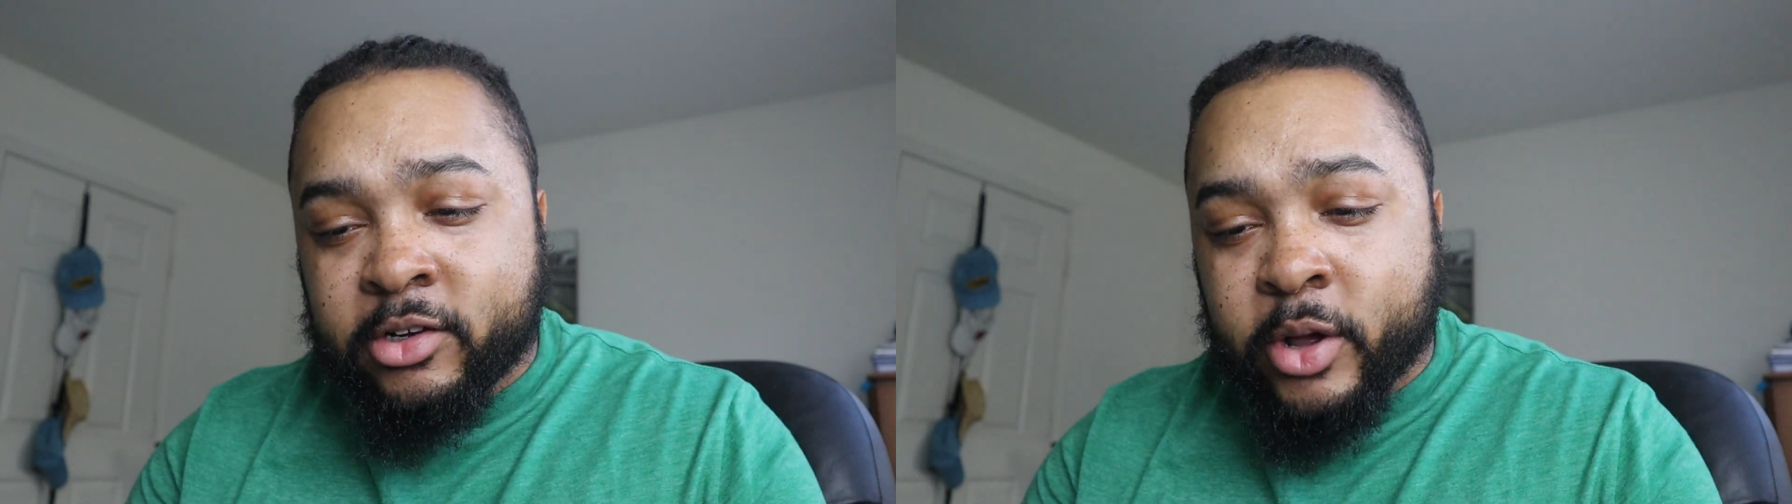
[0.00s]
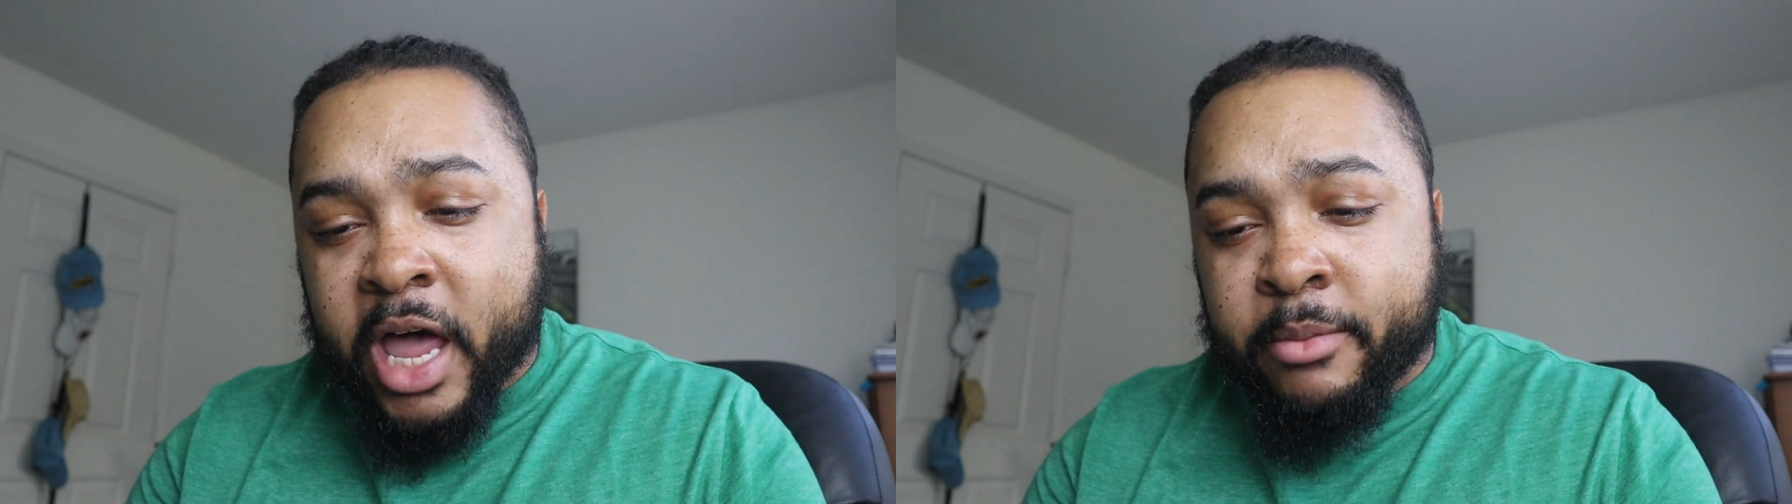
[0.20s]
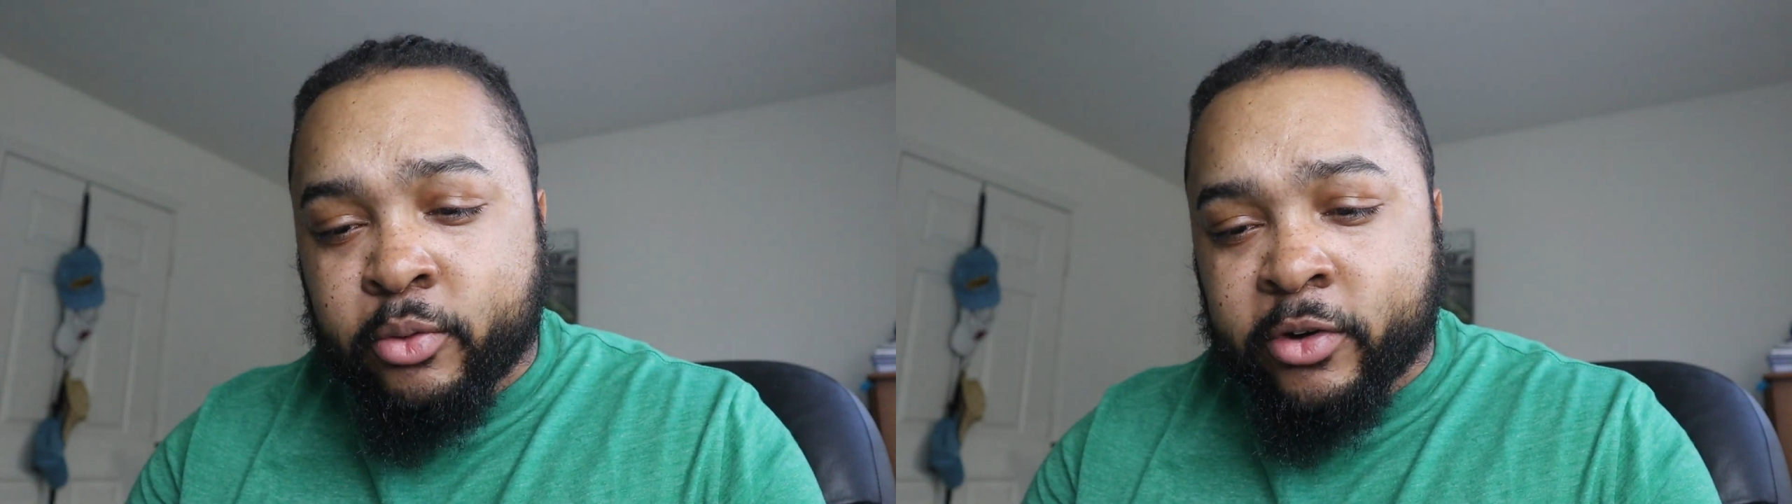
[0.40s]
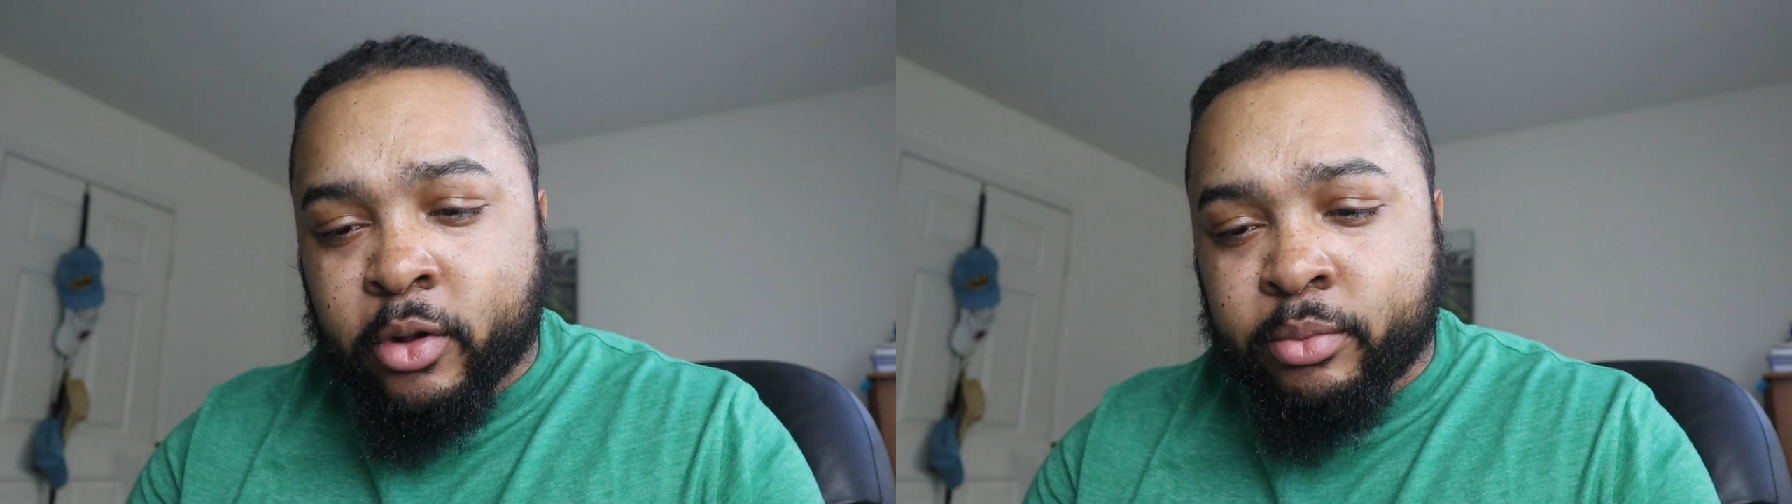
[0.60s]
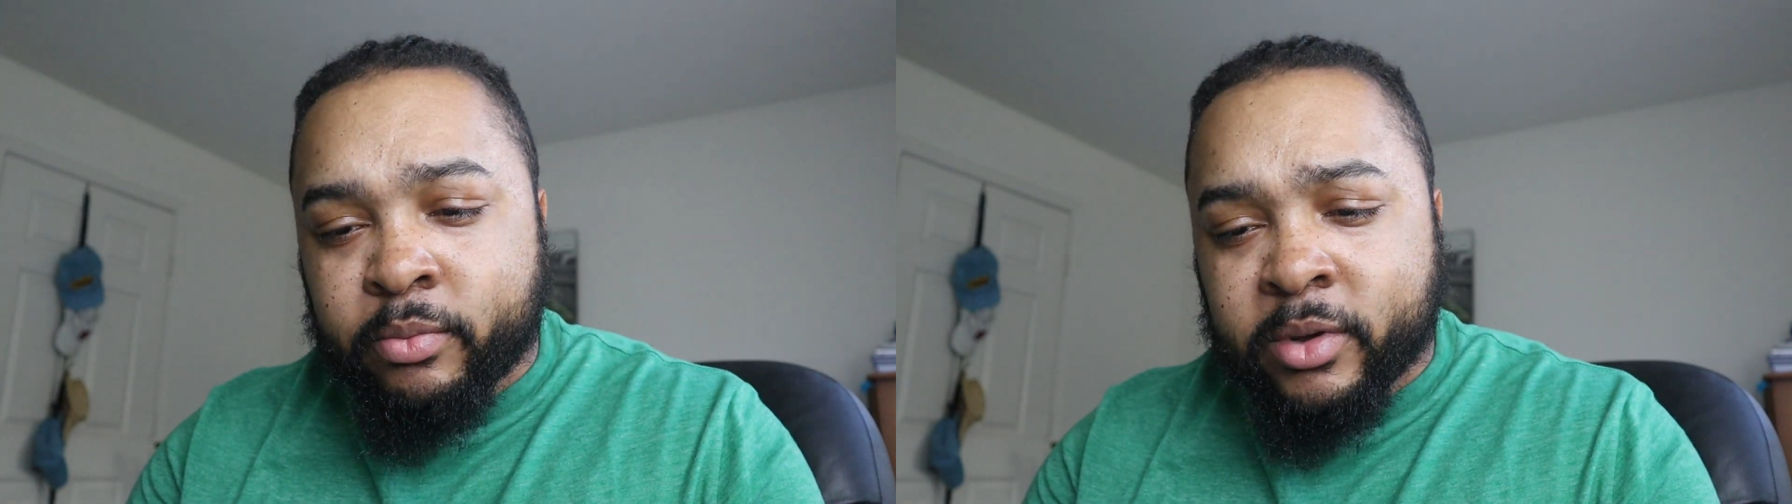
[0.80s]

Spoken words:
you know, Apple really don't put